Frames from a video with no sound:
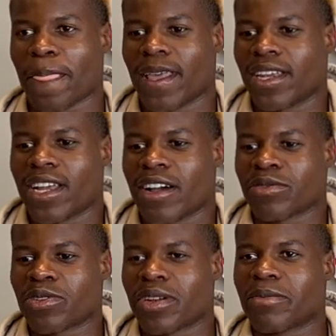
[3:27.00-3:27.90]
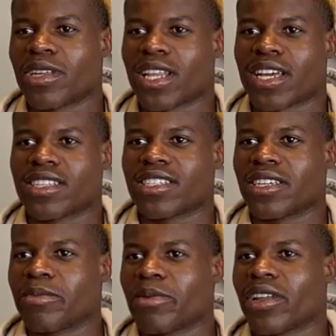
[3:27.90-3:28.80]
And I was trying to be like a
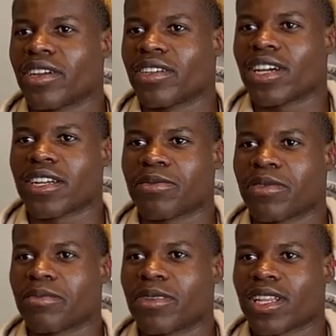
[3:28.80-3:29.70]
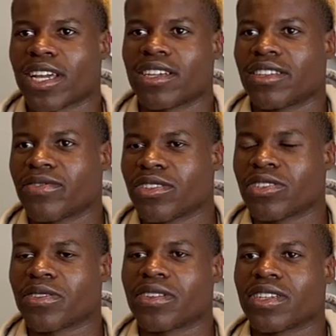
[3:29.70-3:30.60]
team player. I didn't want to be like
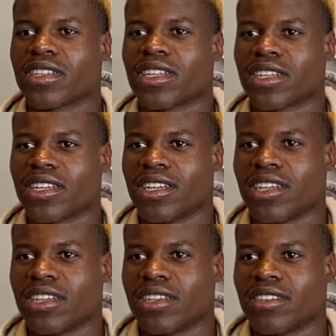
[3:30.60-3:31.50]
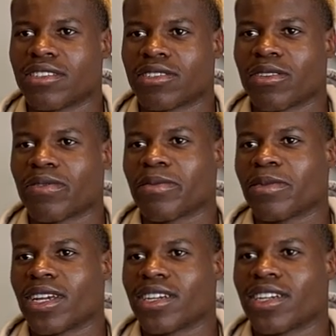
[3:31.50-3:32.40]
individual or anything. Mm-hmm. So from
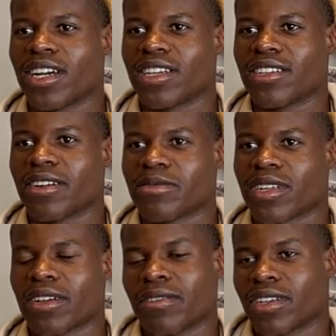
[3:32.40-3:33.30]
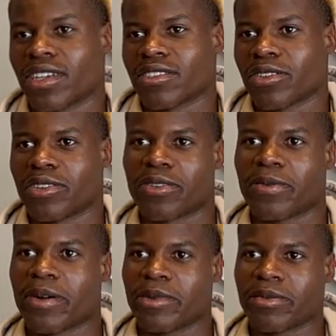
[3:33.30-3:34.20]
there, I was like, okay, so you don't
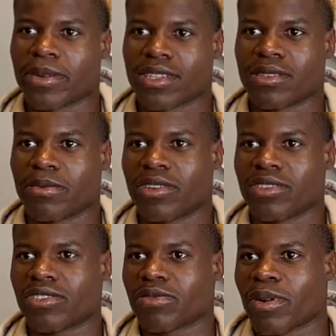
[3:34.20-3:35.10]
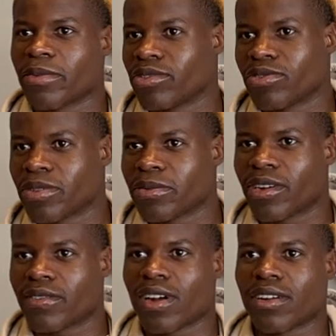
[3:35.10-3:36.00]
want me to pass the ball. You just want me to dribble
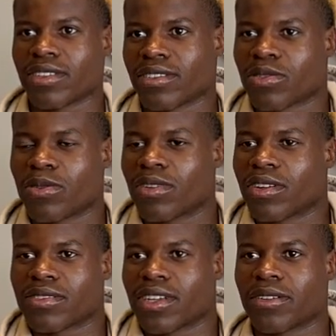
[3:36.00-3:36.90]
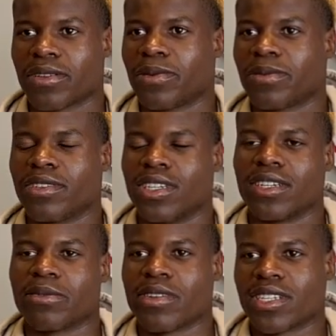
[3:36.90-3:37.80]
around and score. I was like, cool.
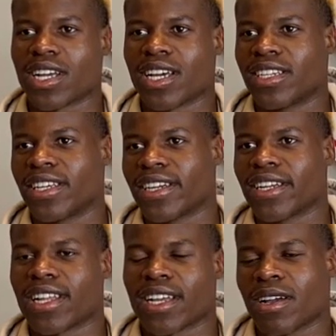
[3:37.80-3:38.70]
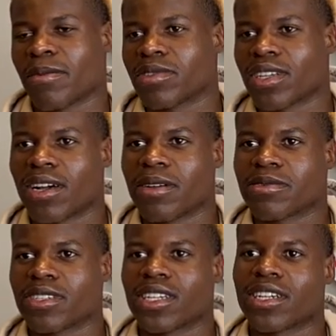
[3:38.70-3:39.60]
Which I did it like a couple
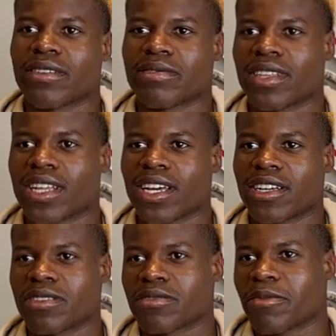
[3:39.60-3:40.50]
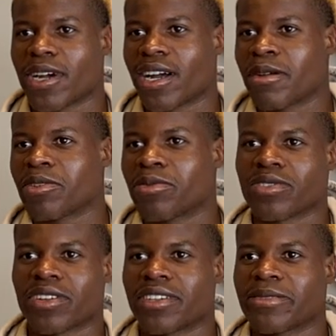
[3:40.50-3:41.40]
times. And then after that, because my army was
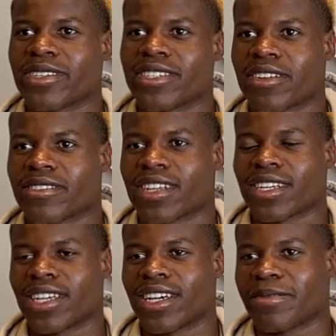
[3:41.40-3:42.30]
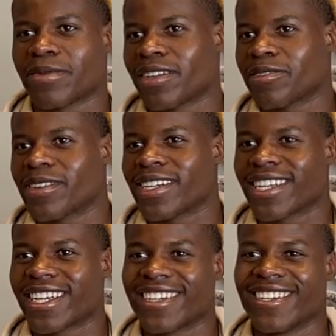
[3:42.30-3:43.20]
hurting me, so I was like, yeah, I'm not doing it
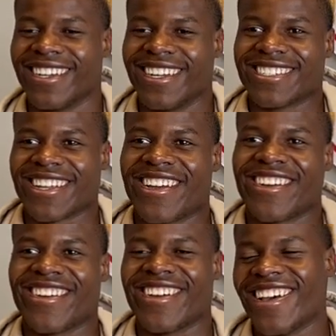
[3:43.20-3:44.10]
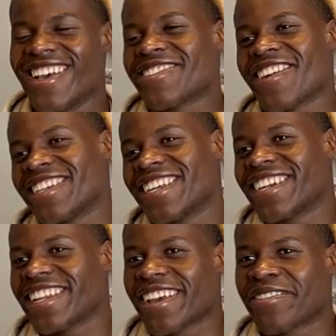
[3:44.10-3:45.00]
again. So I did
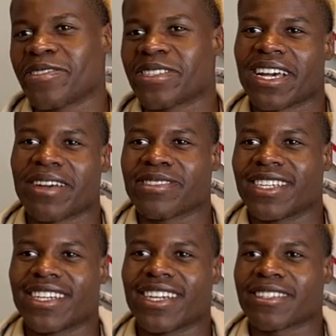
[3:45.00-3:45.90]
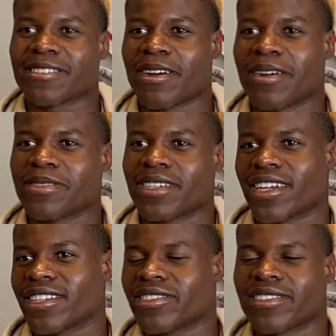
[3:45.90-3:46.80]
it like a few times, and then I stopped, and
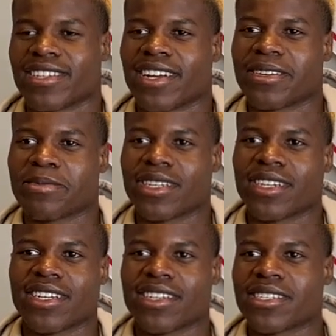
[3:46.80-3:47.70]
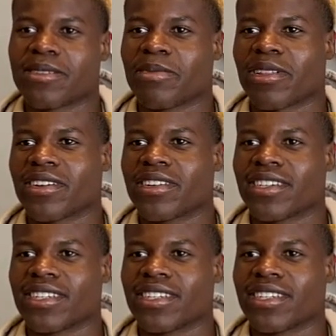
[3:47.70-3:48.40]
I just started being a team player.